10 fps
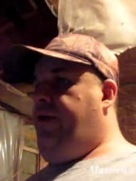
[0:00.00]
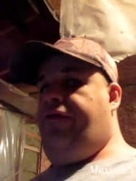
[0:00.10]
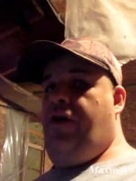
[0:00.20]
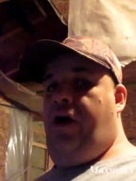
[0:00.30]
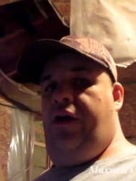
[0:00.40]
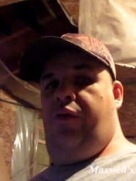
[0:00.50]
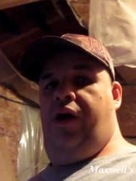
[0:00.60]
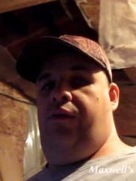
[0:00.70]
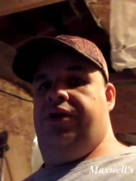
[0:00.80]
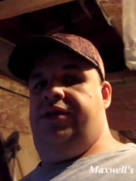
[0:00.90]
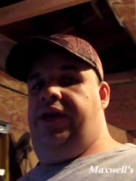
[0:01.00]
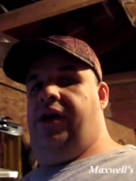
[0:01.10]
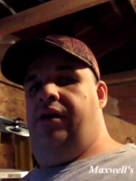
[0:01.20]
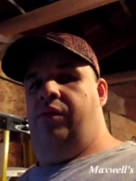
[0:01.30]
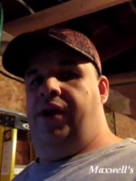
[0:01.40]
If not, well, we'll
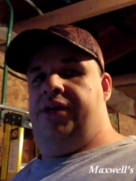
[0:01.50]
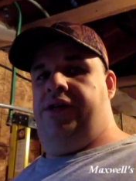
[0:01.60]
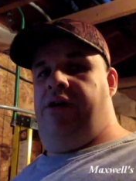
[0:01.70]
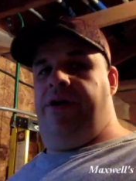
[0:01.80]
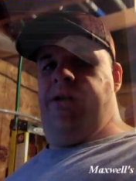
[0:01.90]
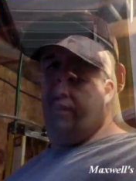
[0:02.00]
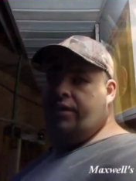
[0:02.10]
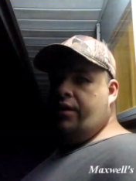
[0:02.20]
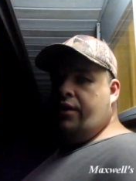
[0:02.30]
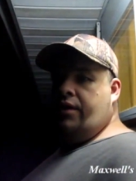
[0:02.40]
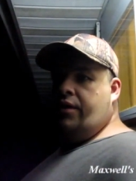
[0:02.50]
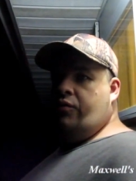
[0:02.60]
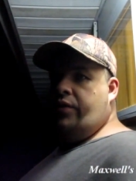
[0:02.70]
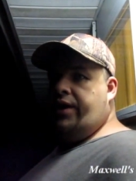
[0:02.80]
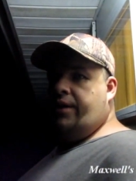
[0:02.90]
see ya when it's dark.
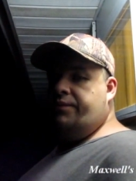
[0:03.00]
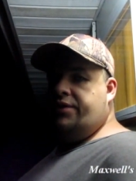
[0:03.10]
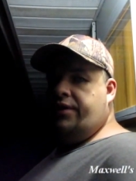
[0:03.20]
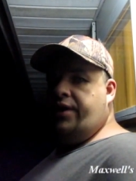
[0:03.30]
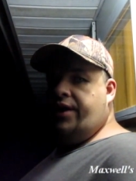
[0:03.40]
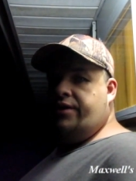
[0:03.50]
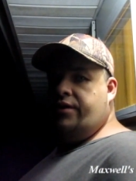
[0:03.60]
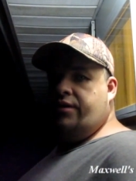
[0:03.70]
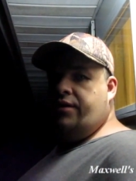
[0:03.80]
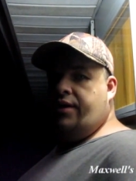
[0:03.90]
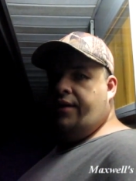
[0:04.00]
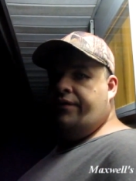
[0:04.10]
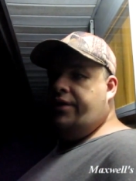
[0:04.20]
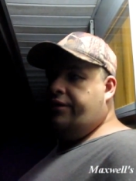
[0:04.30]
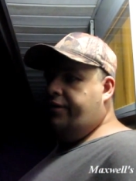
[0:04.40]
We come to the end
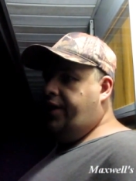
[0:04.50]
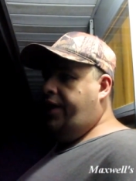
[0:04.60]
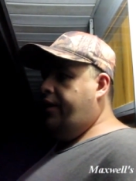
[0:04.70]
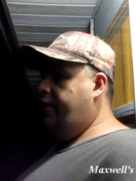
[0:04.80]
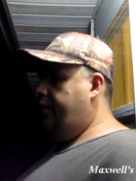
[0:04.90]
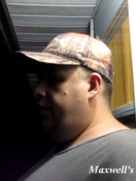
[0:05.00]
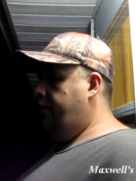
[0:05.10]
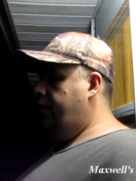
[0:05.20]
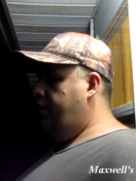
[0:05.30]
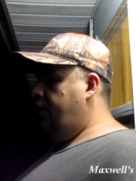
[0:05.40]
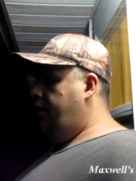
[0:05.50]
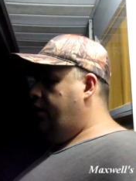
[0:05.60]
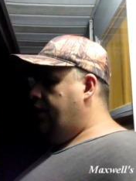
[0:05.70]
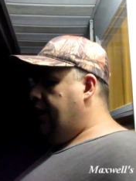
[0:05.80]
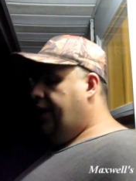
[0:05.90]
of another day.
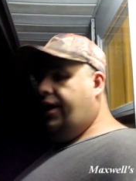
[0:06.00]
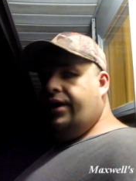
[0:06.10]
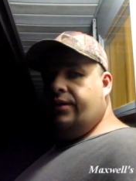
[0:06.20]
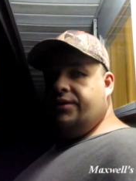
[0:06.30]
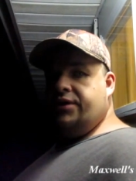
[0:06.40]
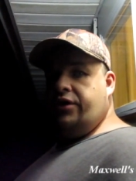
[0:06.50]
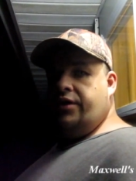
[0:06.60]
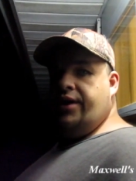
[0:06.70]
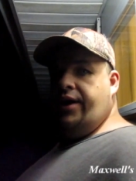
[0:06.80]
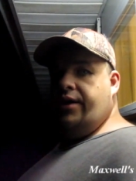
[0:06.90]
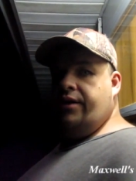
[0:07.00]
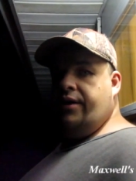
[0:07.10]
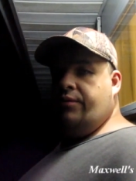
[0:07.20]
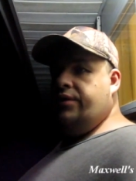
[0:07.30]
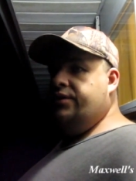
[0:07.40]
it was a good day.
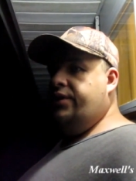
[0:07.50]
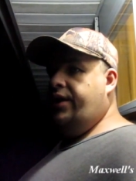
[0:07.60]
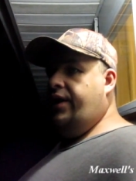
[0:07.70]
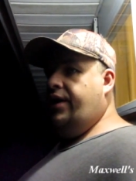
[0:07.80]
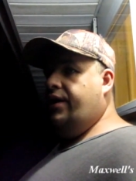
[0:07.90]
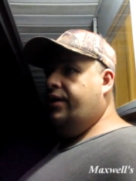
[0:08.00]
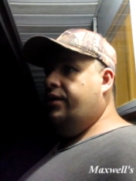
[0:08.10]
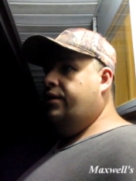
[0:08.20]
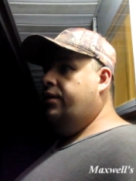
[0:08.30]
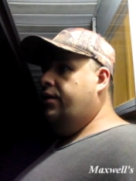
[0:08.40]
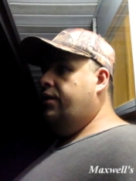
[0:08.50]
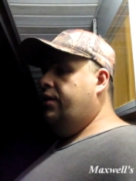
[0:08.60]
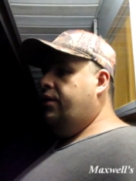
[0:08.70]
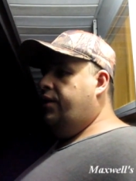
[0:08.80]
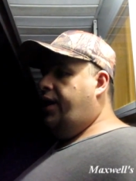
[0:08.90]
It was a uh,
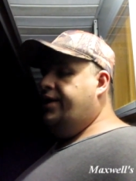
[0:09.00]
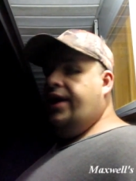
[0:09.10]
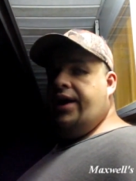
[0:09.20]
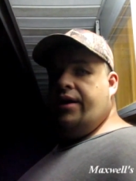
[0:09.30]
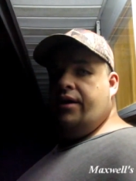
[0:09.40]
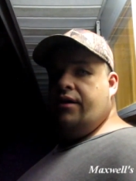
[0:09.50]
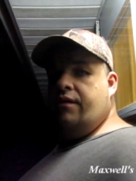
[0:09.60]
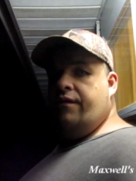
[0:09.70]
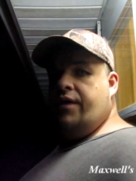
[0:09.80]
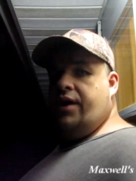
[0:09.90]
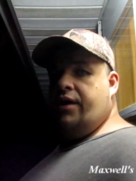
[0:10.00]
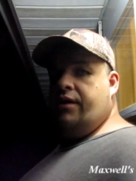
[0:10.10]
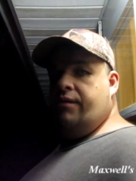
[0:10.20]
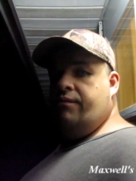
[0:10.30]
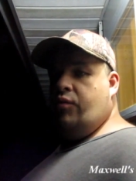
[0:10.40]
a day of,
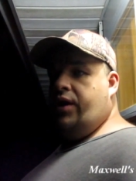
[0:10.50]
uh,